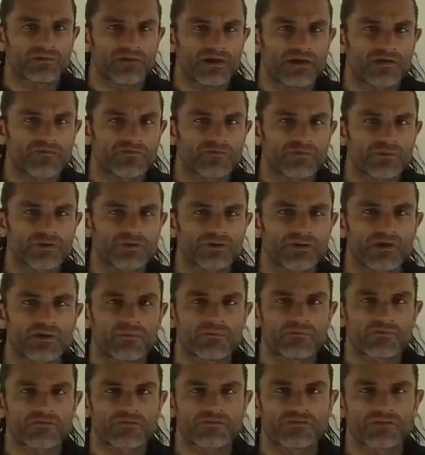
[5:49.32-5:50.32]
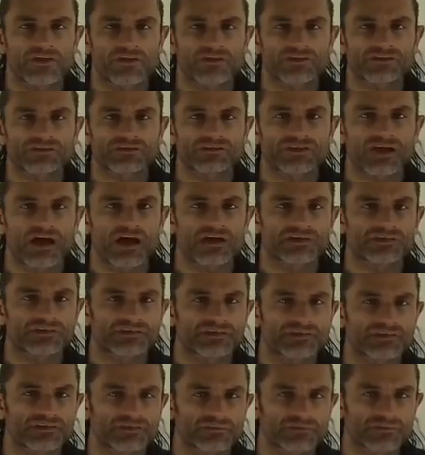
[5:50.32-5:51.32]
They're from a number of other star
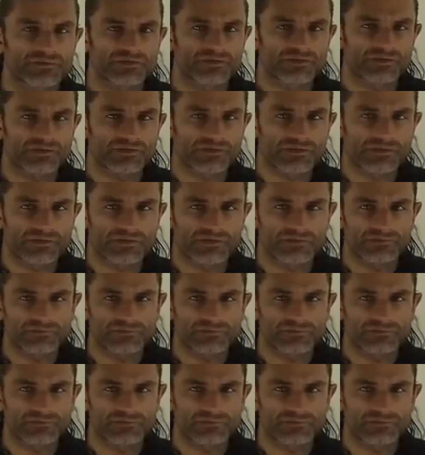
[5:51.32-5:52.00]
systems